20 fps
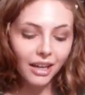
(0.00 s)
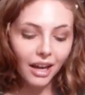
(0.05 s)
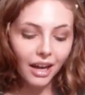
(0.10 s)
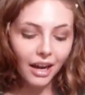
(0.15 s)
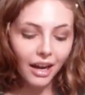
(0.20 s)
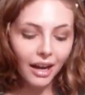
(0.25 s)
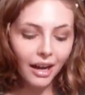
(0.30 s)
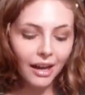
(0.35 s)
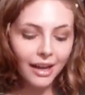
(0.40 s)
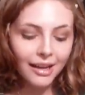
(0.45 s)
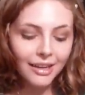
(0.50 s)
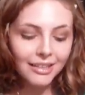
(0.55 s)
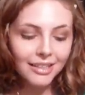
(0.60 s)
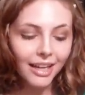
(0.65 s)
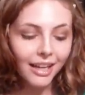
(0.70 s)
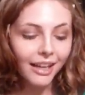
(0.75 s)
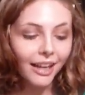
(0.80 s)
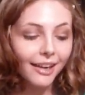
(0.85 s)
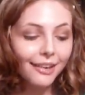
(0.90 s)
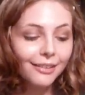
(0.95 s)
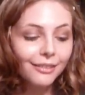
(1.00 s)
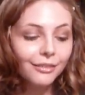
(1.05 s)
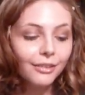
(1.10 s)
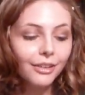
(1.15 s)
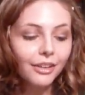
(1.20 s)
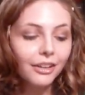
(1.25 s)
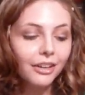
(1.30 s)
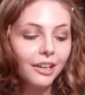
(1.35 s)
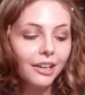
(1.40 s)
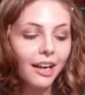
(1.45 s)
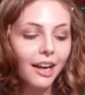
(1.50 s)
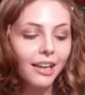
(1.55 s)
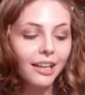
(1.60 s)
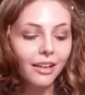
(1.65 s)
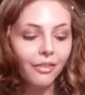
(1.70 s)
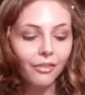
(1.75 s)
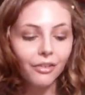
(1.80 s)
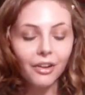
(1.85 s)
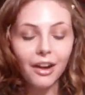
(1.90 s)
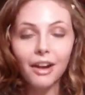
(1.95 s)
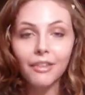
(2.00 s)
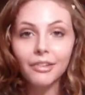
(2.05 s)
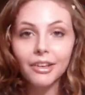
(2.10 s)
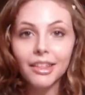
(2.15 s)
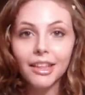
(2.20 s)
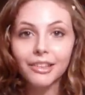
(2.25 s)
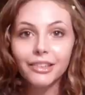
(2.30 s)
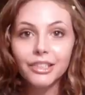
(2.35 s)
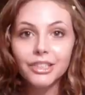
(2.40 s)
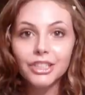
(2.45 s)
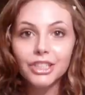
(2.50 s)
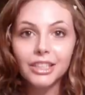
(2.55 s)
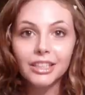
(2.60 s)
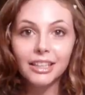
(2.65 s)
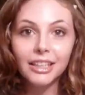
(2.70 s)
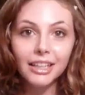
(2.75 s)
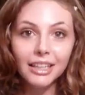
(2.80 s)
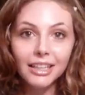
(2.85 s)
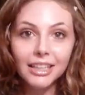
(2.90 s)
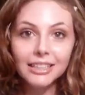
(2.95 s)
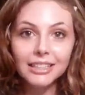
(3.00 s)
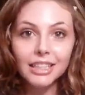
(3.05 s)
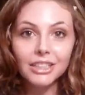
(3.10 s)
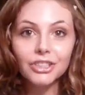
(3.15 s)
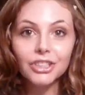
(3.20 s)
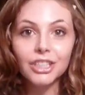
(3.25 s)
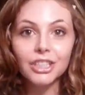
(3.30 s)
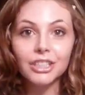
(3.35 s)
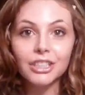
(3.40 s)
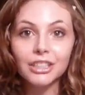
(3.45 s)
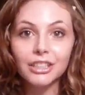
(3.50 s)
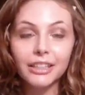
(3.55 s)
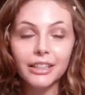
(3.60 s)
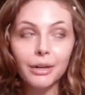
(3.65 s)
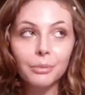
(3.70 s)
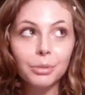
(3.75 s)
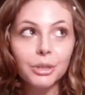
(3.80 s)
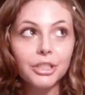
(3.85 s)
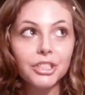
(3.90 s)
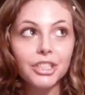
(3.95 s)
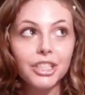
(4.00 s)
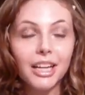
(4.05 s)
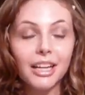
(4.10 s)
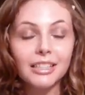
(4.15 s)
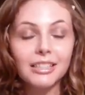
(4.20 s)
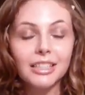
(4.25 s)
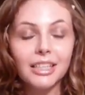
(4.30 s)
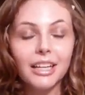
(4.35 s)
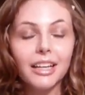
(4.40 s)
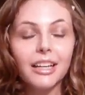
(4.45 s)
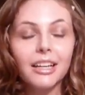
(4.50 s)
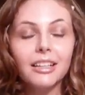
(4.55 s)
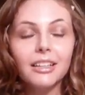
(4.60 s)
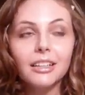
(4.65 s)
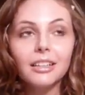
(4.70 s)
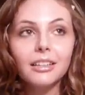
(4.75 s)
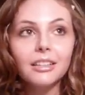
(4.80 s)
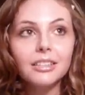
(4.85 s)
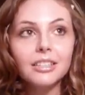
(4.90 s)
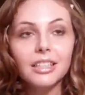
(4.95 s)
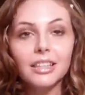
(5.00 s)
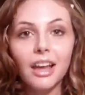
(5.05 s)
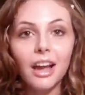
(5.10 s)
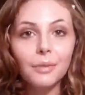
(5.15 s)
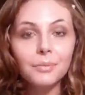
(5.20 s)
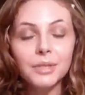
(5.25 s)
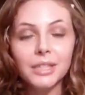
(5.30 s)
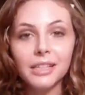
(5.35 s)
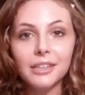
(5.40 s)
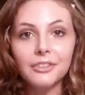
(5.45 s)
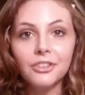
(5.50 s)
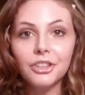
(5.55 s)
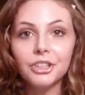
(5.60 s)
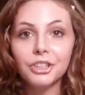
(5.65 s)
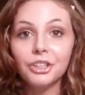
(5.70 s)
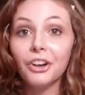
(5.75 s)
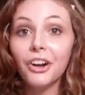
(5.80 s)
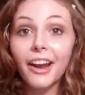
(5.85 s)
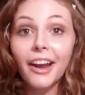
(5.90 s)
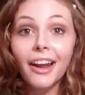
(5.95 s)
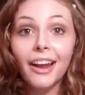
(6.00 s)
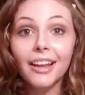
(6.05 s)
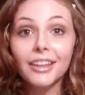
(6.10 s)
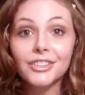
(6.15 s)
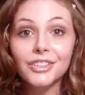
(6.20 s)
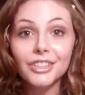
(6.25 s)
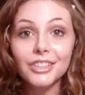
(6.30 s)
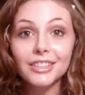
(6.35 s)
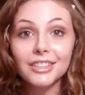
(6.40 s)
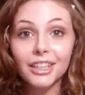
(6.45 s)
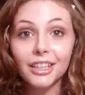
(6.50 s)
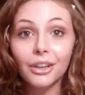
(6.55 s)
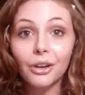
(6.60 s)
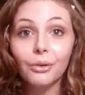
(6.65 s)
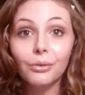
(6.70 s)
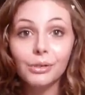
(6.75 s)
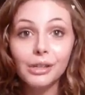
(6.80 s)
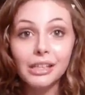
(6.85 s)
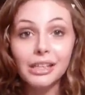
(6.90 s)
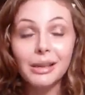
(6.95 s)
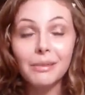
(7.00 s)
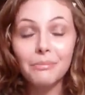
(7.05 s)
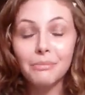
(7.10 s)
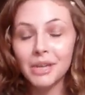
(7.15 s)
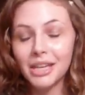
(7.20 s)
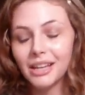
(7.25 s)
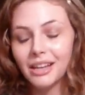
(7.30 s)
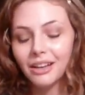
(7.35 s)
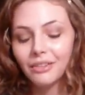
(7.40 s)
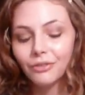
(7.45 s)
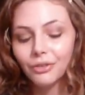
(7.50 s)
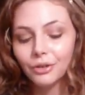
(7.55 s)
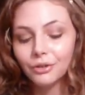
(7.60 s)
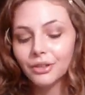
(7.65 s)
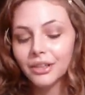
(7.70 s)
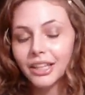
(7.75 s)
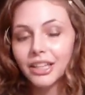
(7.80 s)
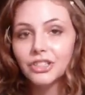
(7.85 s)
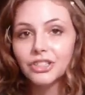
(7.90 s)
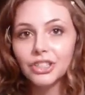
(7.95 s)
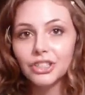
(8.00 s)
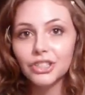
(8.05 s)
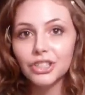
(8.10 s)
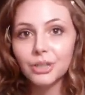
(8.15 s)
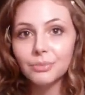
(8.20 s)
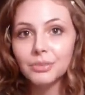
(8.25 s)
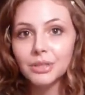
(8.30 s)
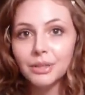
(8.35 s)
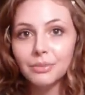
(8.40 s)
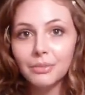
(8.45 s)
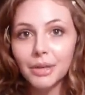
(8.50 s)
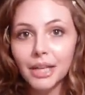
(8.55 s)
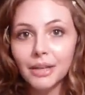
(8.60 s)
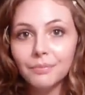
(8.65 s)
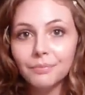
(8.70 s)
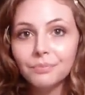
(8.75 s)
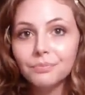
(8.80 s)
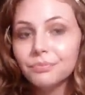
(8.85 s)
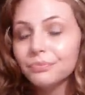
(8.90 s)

I take care of her, I give her everything that she needs, and she appreciates it to the umpteenth degree. It's just like a really meaningful relationship to me.